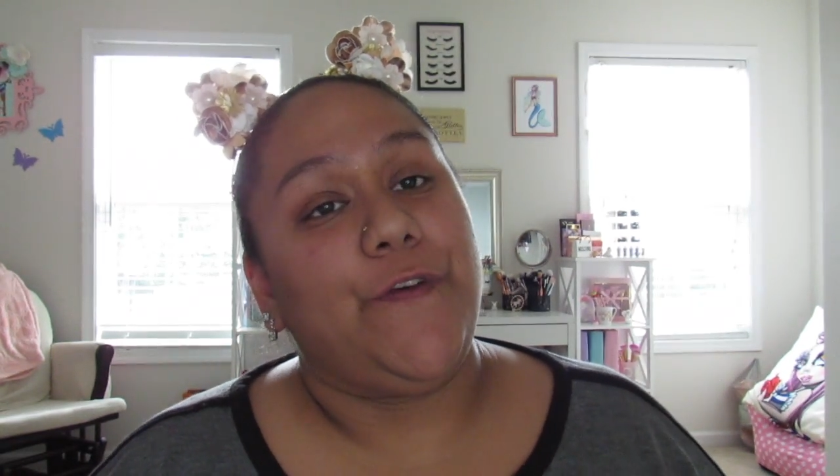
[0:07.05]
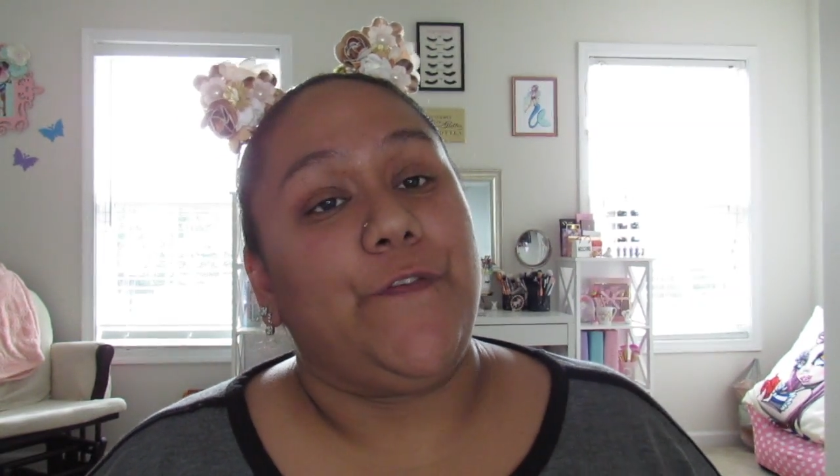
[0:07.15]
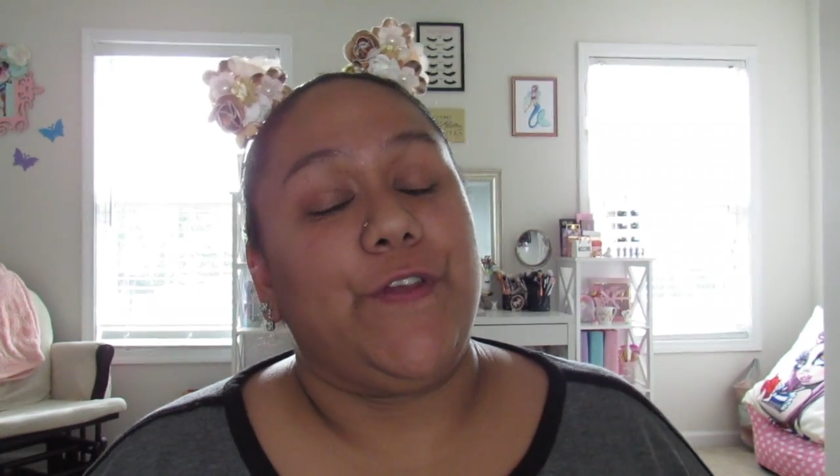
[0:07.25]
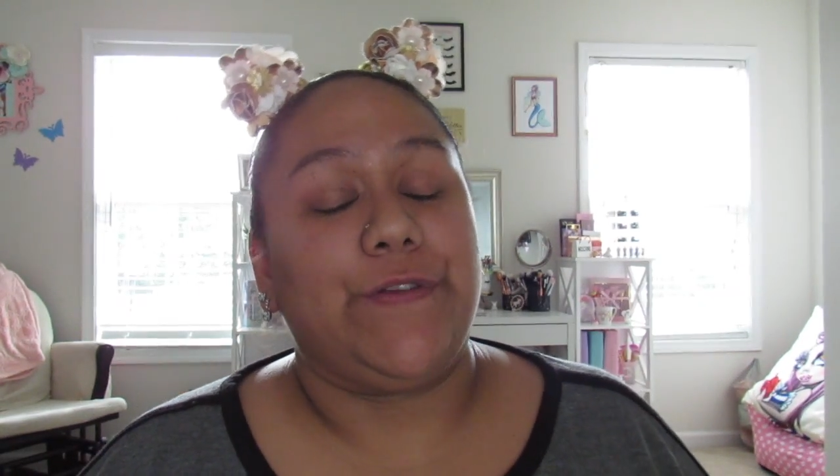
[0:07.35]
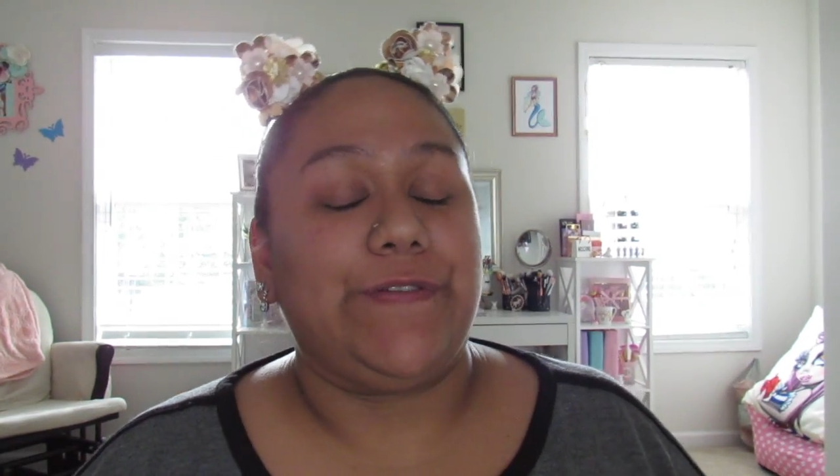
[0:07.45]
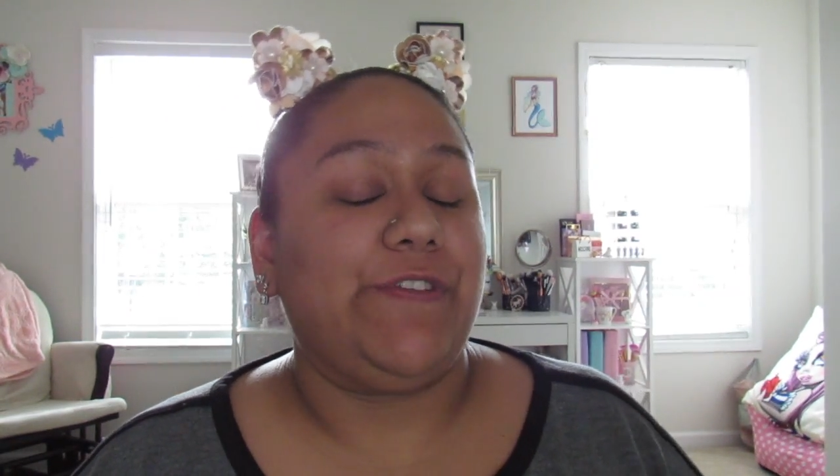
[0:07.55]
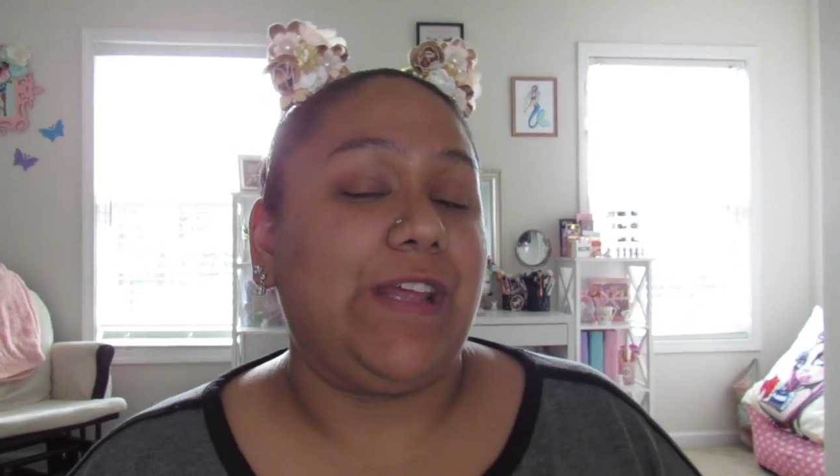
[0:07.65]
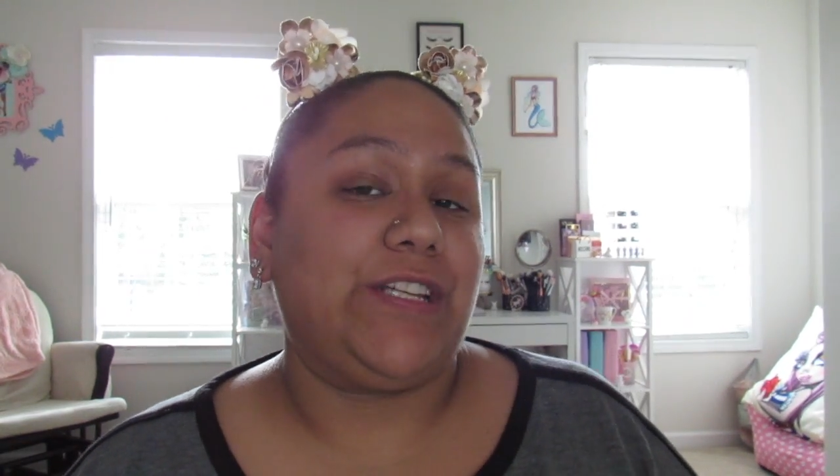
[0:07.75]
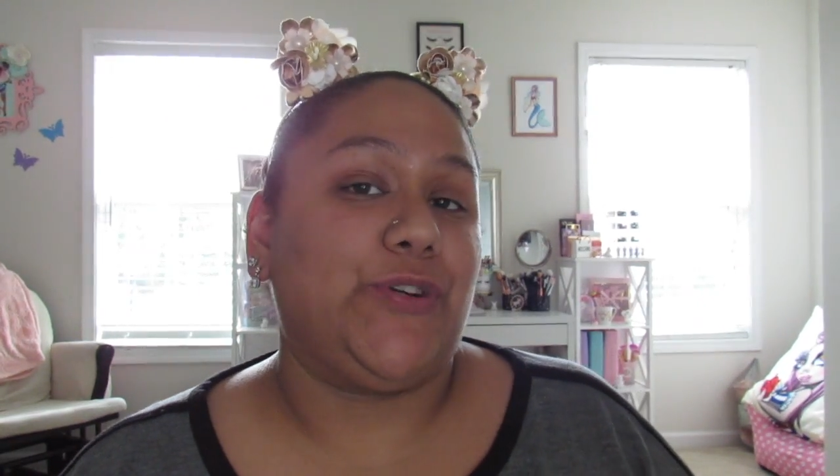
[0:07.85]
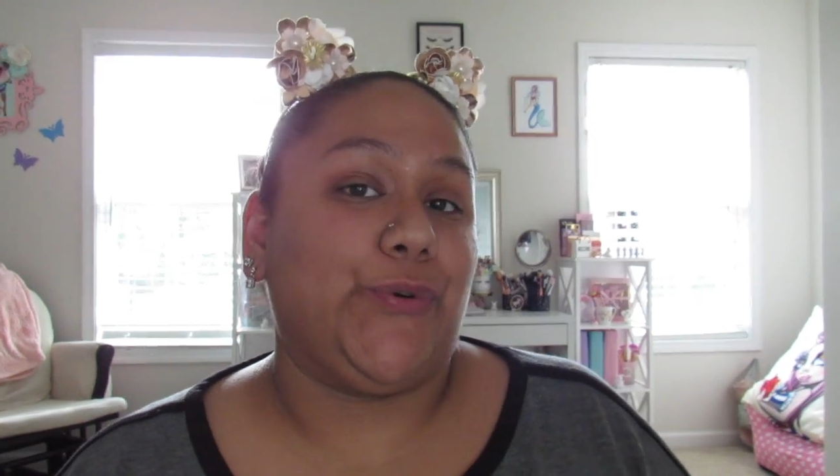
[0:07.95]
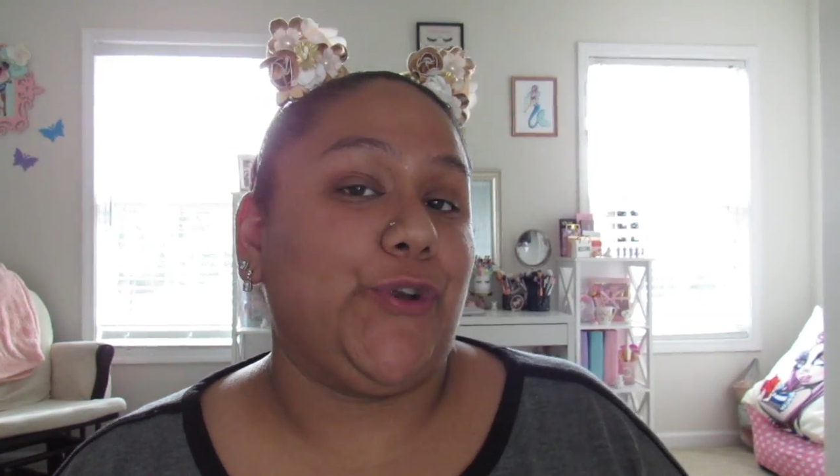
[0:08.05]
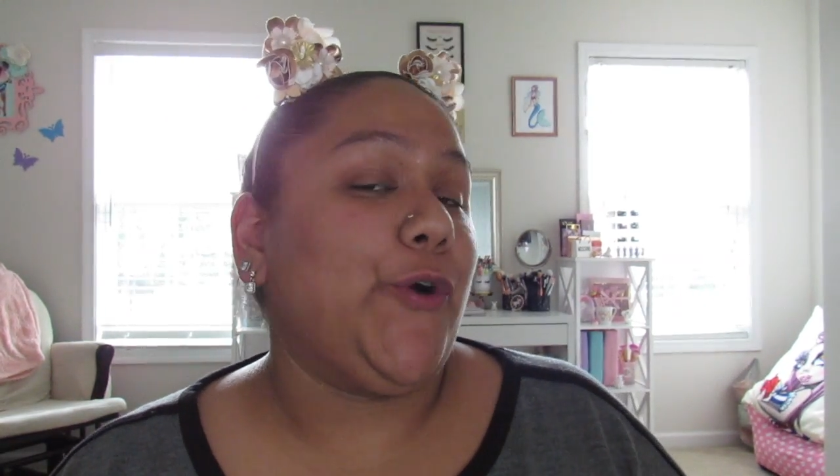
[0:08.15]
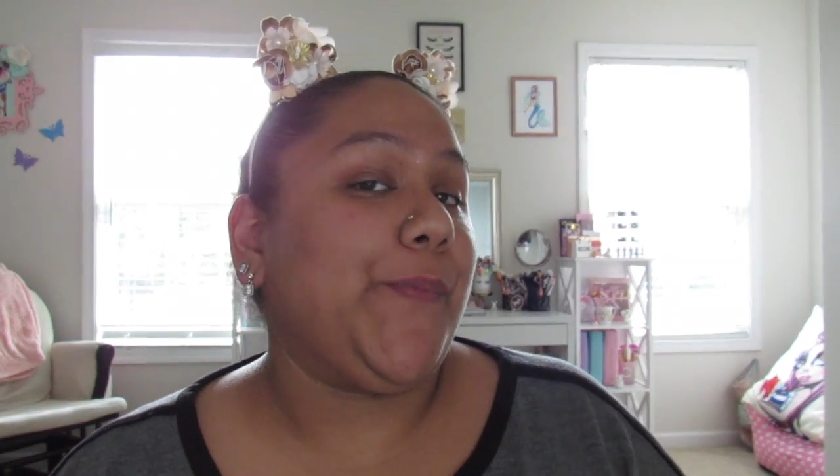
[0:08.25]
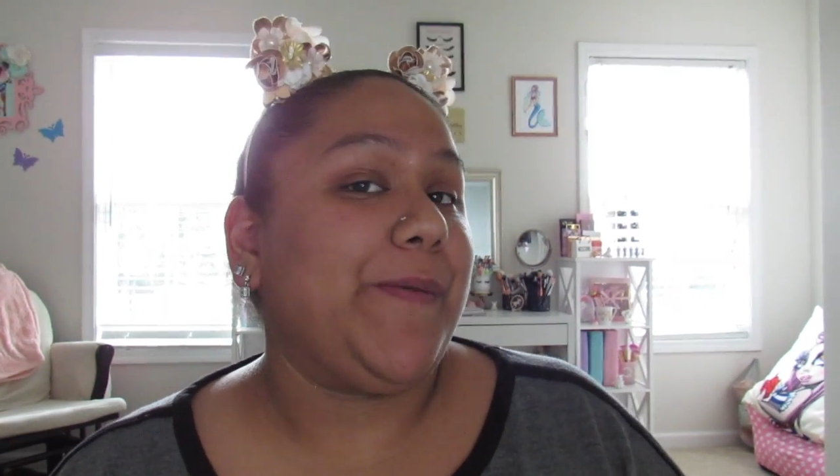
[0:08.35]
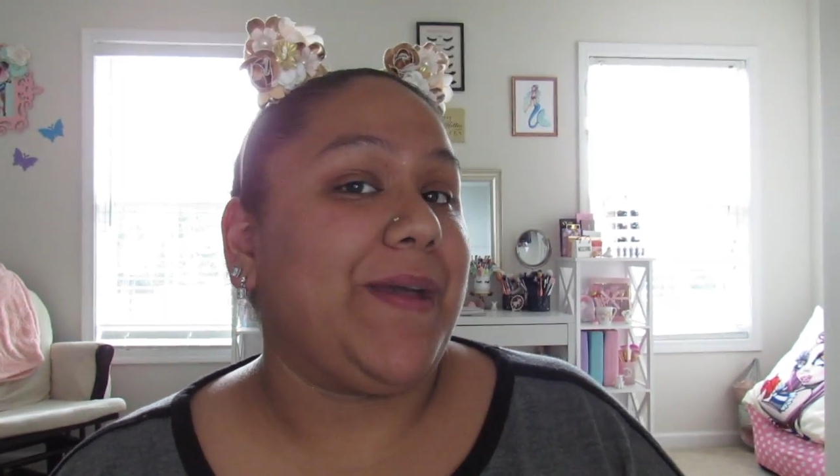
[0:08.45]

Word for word: For those of you that don't know me,